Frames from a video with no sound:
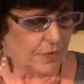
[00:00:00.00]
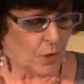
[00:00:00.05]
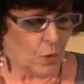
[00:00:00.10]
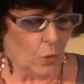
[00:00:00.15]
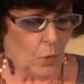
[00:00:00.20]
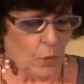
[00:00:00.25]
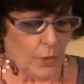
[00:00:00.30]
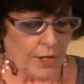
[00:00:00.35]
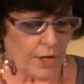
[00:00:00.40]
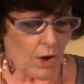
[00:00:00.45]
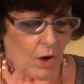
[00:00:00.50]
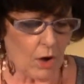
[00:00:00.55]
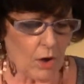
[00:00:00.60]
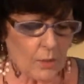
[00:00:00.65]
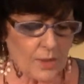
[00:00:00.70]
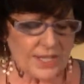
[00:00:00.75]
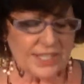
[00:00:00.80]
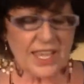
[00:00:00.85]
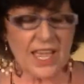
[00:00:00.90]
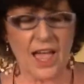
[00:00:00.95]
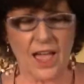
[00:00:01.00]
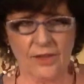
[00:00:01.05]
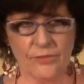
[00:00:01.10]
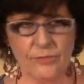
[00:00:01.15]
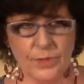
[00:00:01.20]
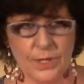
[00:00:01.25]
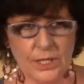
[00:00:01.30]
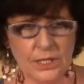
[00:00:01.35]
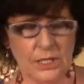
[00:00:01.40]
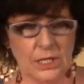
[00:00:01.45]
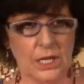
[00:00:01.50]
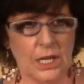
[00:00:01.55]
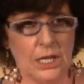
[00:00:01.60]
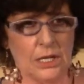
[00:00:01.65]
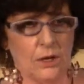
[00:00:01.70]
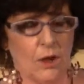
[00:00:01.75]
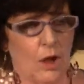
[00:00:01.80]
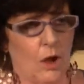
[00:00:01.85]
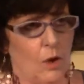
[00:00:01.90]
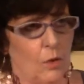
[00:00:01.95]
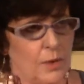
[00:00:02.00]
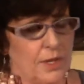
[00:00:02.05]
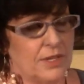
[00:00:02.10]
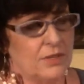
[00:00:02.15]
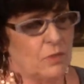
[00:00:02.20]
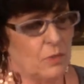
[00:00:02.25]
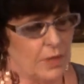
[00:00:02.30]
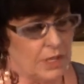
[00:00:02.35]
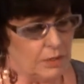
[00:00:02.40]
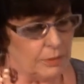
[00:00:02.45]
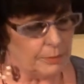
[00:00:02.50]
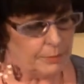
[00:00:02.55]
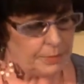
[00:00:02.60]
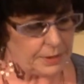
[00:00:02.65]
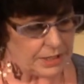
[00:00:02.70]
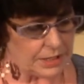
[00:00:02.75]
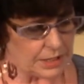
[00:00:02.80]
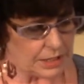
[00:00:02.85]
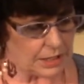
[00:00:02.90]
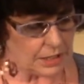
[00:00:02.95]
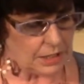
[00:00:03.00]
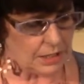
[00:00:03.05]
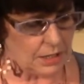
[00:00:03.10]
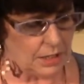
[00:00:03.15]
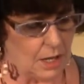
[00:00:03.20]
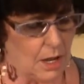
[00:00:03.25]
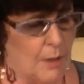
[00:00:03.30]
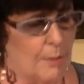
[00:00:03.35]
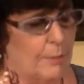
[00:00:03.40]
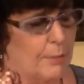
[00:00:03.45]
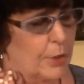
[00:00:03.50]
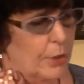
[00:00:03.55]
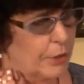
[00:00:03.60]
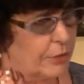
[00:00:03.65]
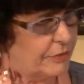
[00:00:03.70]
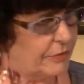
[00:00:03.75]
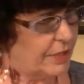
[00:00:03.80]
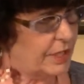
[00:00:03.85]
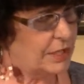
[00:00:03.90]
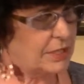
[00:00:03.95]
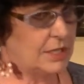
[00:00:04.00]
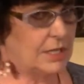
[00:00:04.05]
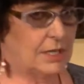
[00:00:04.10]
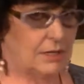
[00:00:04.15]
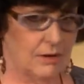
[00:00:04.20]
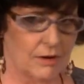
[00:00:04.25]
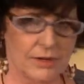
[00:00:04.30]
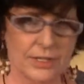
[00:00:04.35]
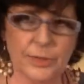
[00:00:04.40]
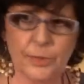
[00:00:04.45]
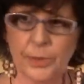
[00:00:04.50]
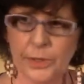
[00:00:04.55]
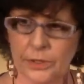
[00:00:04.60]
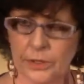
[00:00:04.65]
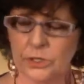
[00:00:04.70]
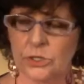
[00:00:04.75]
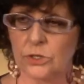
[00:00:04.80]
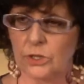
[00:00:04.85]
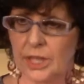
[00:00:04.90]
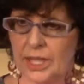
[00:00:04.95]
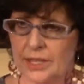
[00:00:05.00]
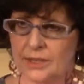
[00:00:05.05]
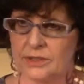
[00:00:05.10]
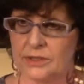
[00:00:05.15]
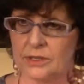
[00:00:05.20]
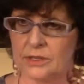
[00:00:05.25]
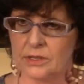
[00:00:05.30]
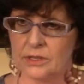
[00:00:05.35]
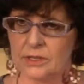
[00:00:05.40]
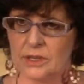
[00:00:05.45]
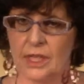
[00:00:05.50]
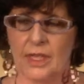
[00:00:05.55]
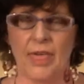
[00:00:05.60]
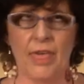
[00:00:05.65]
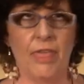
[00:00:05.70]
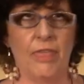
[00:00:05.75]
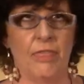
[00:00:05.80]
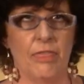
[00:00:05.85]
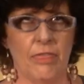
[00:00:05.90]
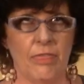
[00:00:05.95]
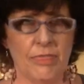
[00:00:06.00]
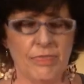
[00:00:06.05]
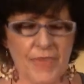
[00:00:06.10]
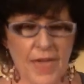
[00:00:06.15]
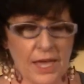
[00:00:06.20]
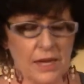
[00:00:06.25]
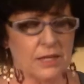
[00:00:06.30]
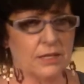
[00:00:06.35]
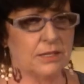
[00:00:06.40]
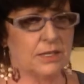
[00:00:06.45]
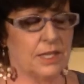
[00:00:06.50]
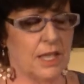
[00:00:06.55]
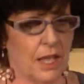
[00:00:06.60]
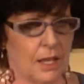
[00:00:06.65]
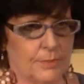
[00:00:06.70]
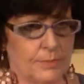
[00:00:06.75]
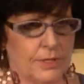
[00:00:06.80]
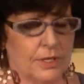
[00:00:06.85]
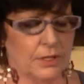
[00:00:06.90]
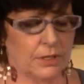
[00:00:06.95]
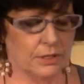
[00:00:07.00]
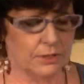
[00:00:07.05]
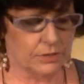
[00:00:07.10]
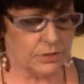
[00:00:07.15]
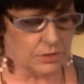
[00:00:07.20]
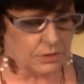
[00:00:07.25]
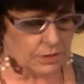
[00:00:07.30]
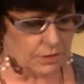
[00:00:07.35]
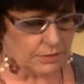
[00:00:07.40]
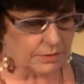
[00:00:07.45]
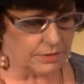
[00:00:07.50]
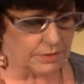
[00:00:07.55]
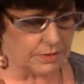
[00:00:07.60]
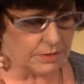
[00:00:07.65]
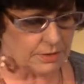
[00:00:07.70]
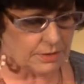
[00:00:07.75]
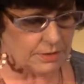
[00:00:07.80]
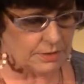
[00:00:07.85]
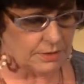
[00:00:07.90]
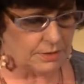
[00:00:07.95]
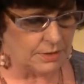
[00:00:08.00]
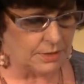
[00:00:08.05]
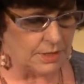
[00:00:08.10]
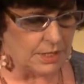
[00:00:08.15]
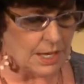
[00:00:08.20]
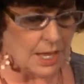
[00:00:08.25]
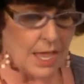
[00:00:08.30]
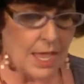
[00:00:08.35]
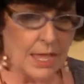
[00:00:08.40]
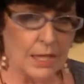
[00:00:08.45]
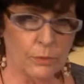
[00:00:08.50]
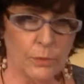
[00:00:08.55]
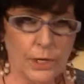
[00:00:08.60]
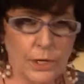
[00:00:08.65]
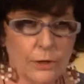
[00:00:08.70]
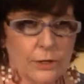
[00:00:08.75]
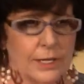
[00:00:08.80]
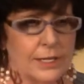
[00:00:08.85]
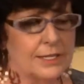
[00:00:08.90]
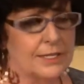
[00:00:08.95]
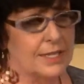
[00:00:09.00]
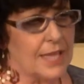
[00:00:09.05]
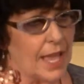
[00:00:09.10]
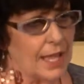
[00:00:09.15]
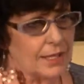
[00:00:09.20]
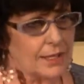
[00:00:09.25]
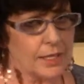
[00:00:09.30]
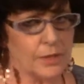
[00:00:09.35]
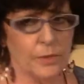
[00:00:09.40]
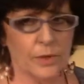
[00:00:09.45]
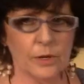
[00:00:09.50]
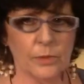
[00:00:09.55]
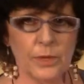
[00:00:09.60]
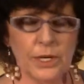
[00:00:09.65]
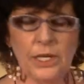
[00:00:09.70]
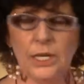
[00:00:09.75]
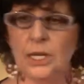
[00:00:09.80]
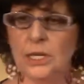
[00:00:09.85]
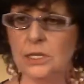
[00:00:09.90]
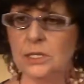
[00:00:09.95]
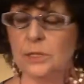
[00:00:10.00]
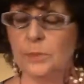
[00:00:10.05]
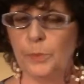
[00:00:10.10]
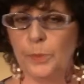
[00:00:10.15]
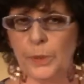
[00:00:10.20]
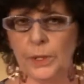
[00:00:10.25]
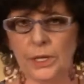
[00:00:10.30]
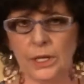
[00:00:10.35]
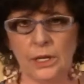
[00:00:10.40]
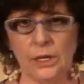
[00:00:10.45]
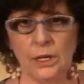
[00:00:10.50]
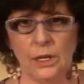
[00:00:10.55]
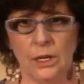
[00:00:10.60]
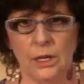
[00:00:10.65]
We always have been and always will be perfect in our spiritual essence. That is the absolute truth. And we're exactly where we need to be